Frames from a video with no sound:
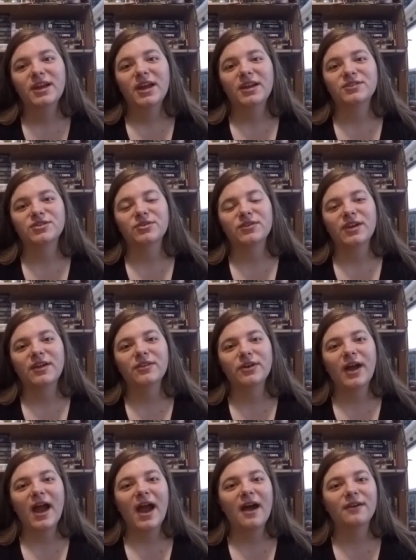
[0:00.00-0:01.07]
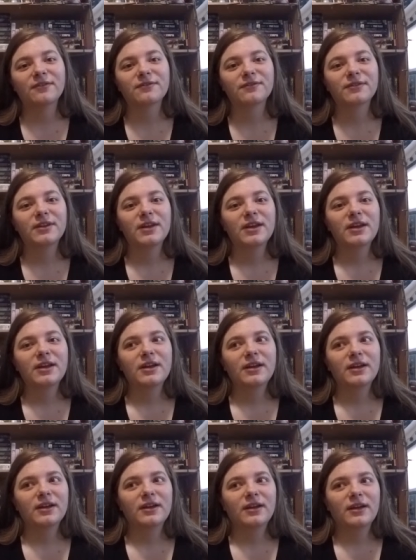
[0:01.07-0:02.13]
And so the other half
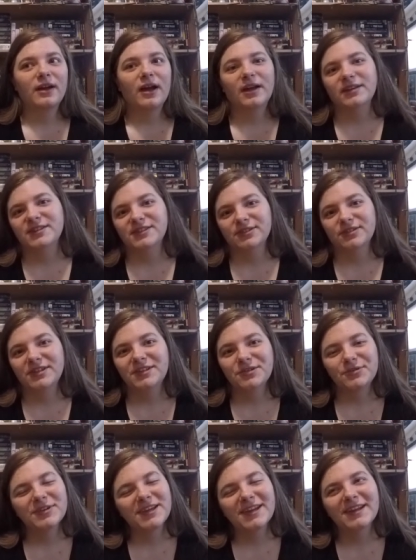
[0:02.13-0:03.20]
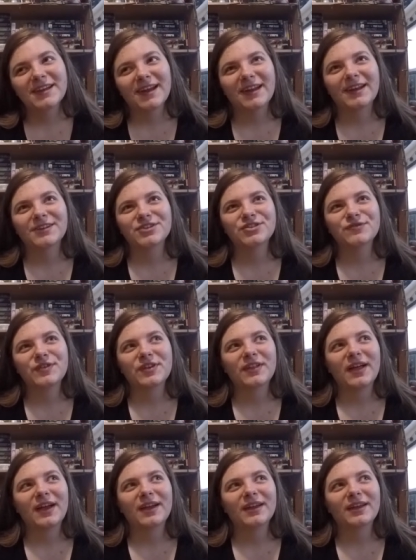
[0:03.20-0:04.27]
I still need to read, and I just feel
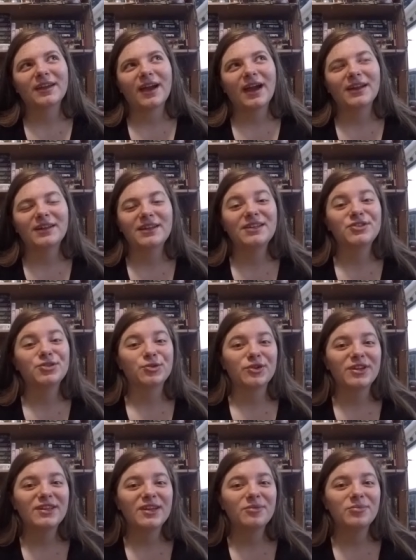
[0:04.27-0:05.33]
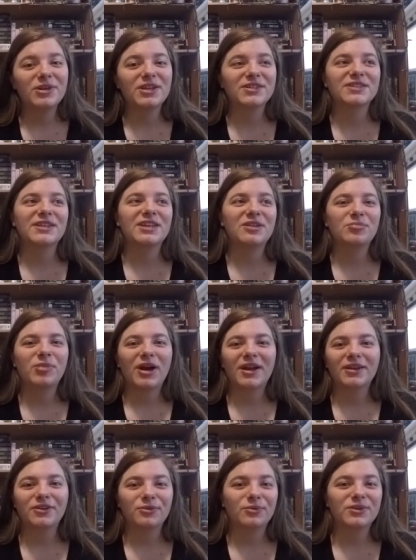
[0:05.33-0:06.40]
like I need to read them because I keep
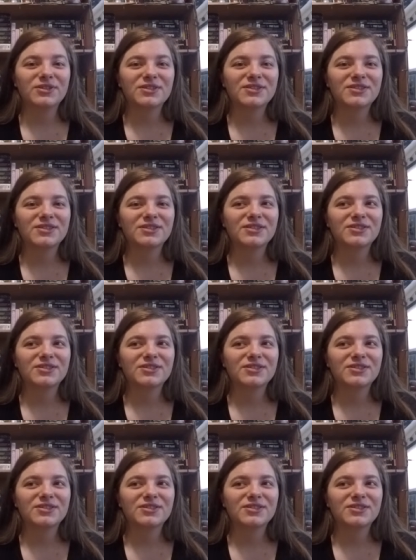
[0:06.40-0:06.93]
buying new ones.